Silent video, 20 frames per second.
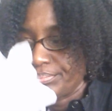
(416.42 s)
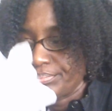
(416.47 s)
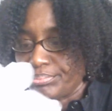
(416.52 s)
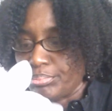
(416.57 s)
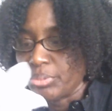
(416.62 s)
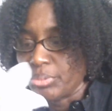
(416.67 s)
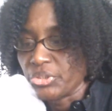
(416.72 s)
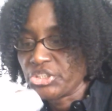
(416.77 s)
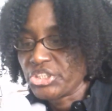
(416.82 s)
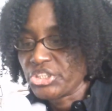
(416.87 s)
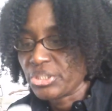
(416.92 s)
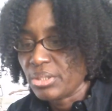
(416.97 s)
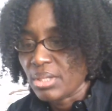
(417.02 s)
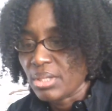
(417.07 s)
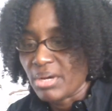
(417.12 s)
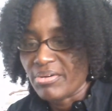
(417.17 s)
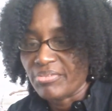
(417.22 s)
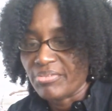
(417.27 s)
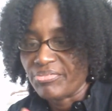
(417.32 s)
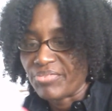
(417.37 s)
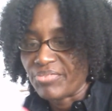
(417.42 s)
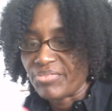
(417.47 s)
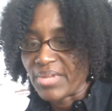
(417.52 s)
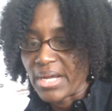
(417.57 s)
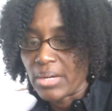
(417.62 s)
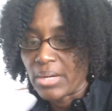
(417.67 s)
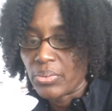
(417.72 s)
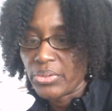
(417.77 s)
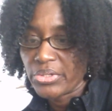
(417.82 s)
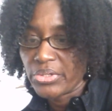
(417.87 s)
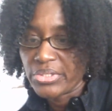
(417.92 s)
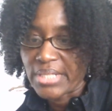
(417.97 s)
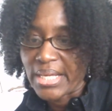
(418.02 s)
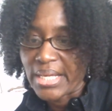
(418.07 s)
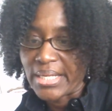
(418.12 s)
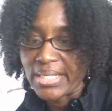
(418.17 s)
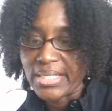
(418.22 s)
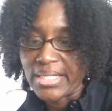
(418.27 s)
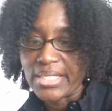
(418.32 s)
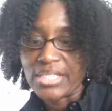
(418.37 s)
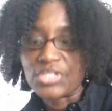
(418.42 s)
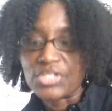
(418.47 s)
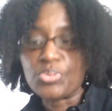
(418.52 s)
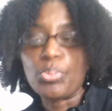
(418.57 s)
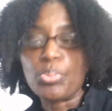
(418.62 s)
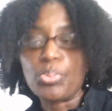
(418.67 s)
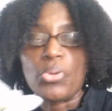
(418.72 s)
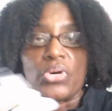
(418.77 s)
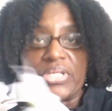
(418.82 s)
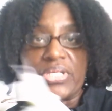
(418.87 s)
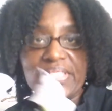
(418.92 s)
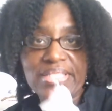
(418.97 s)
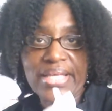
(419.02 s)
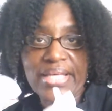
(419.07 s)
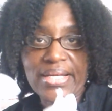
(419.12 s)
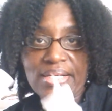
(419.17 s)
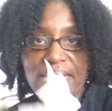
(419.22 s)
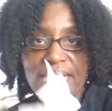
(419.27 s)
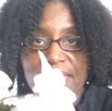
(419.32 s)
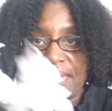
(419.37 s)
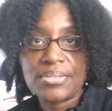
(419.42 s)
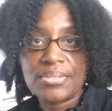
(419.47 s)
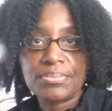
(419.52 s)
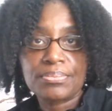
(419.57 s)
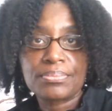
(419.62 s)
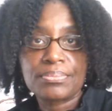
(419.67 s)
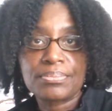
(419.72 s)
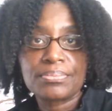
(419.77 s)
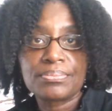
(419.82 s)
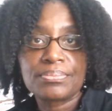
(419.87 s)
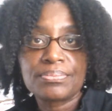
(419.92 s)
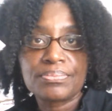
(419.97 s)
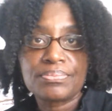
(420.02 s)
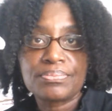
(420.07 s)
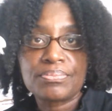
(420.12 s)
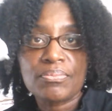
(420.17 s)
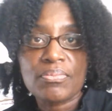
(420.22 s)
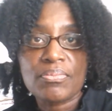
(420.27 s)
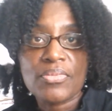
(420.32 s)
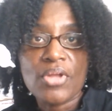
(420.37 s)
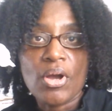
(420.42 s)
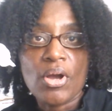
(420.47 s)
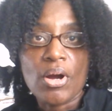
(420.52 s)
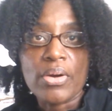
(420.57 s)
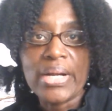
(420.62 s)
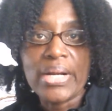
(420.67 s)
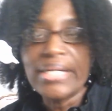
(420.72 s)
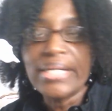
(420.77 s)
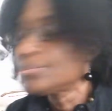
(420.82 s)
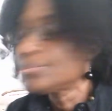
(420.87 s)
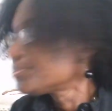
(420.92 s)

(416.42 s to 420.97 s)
bushel of flowers, and it is poinsettias. Alright?